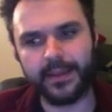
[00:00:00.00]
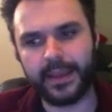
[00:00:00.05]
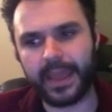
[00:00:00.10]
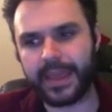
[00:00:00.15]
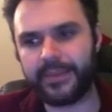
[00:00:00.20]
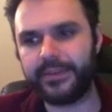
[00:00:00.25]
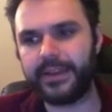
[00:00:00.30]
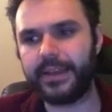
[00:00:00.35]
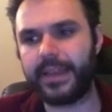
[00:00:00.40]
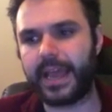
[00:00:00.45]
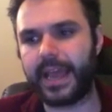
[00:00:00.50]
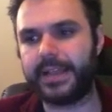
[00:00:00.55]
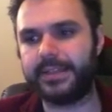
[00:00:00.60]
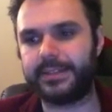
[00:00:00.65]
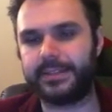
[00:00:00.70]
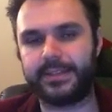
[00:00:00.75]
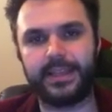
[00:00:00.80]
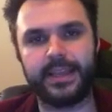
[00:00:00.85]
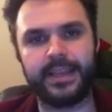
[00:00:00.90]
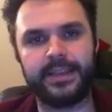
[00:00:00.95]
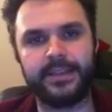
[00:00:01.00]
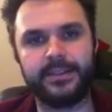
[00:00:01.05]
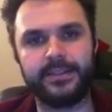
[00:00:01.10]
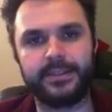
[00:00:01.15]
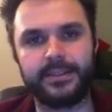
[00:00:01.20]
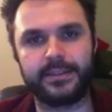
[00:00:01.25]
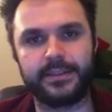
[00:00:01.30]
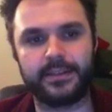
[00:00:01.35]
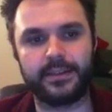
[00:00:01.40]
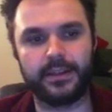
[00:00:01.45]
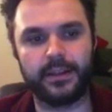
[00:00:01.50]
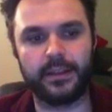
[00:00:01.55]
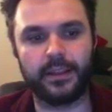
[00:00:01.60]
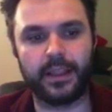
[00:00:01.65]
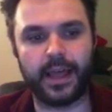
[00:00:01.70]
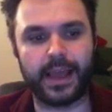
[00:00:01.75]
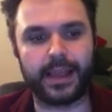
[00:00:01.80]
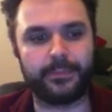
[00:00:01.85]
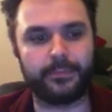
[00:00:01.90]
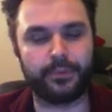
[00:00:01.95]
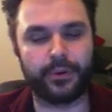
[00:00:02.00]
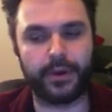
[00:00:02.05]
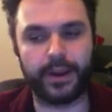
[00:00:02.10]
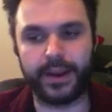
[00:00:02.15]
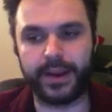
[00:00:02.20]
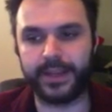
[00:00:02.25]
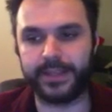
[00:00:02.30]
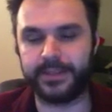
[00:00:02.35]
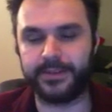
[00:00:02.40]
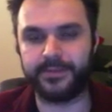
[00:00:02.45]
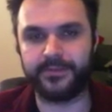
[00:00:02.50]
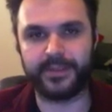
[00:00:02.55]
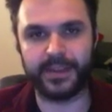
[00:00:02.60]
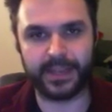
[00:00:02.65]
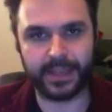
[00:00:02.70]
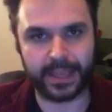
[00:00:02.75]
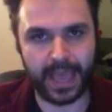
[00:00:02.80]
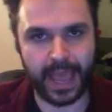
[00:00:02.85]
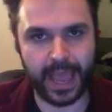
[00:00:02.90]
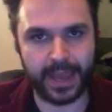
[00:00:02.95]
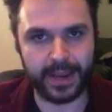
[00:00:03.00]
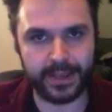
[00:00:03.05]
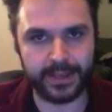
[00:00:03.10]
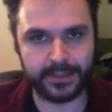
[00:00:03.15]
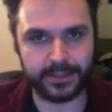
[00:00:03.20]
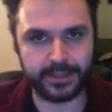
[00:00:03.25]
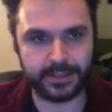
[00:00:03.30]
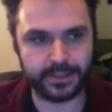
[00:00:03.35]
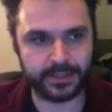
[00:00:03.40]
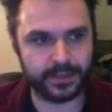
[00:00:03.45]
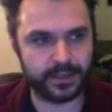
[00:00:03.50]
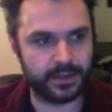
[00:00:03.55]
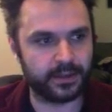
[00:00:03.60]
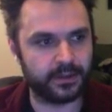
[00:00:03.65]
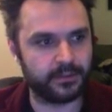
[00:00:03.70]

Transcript: Even against things like Predators and Vindicators,